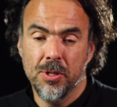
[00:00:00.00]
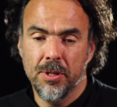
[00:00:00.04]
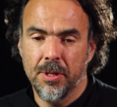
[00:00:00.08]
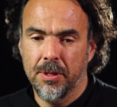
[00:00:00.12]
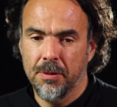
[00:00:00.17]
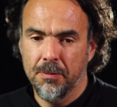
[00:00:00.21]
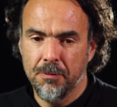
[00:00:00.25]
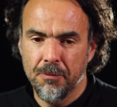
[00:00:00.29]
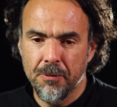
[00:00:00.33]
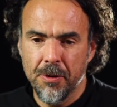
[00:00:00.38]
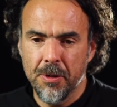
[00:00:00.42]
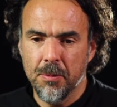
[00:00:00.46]
it, and
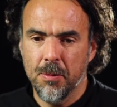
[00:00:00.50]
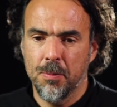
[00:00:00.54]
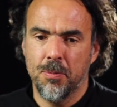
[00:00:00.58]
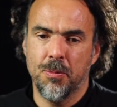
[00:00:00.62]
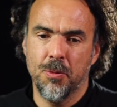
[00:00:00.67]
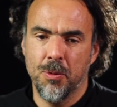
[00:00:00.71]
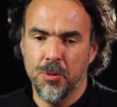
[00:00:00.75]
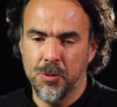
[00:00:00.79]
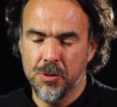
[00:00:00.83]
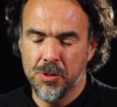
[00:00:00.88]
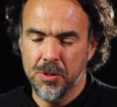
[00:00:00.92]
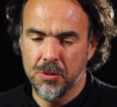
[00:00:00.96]
the film
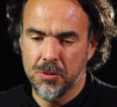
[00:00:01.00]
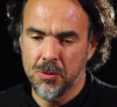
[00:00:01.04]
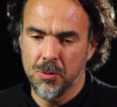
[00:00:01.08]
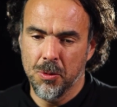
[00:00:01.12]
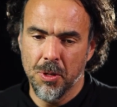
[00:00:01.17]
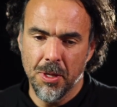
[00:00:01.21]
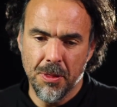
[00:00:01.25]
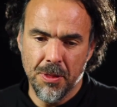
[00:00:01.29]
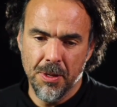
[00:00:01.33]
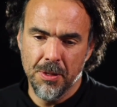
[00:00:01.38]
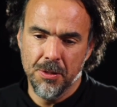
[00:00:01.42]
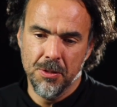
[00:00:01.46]
approached it. So
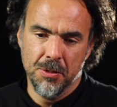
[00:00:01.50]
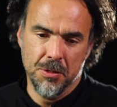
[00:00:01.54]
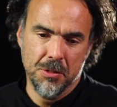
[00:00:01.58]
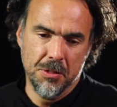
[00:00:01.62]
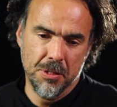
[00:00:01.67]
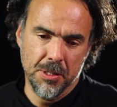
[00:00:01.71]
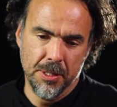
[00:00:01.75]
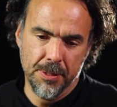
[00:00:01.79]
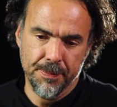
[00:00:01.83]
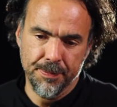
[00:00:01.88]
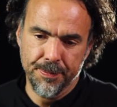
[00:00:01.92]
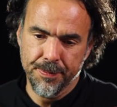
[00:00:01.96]
I think
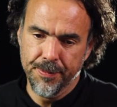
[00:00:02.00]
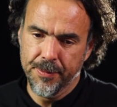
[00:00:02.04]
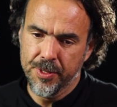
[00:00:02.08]
there's a